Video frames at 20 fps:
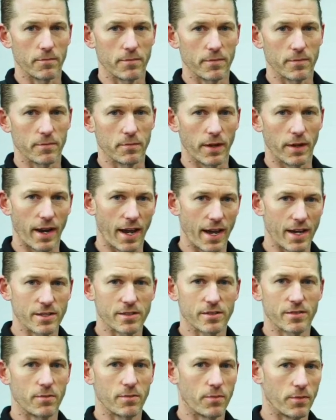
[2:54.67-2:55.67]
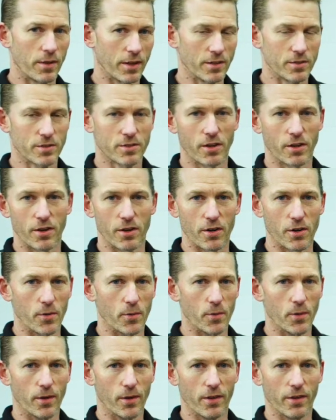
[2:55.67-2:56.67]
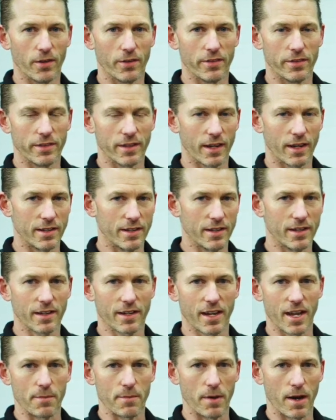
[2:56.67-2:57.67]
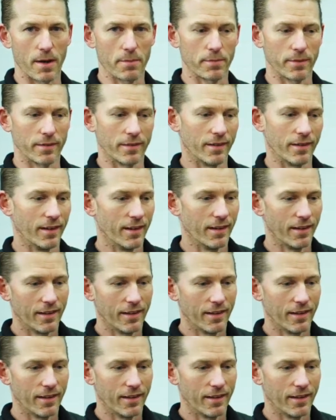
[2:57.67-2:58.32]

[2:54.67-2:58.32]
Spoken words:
But as things started to roll, the idea came up, and